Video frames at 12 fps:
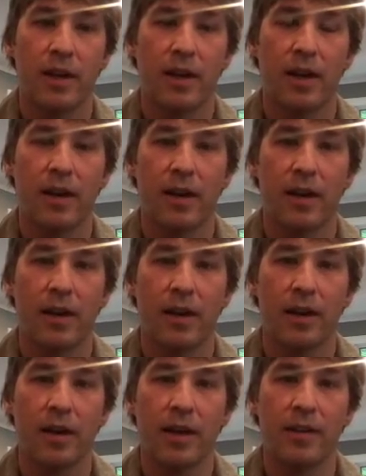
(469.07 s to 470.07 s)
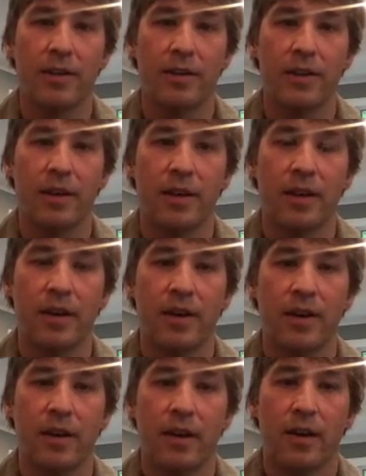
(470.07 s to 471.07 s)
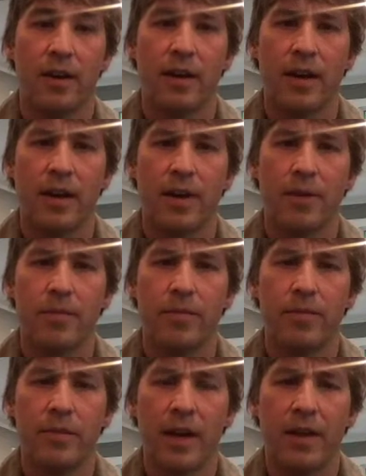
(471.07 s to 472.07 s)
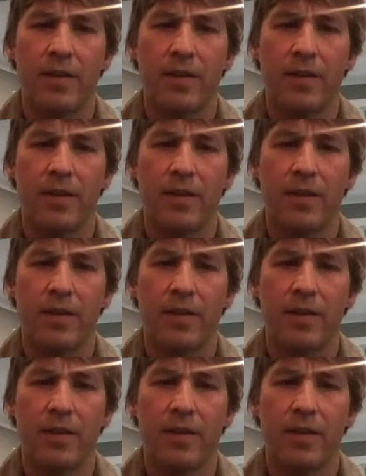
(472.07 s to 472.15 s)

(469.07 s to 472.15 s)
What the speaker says: and yeah,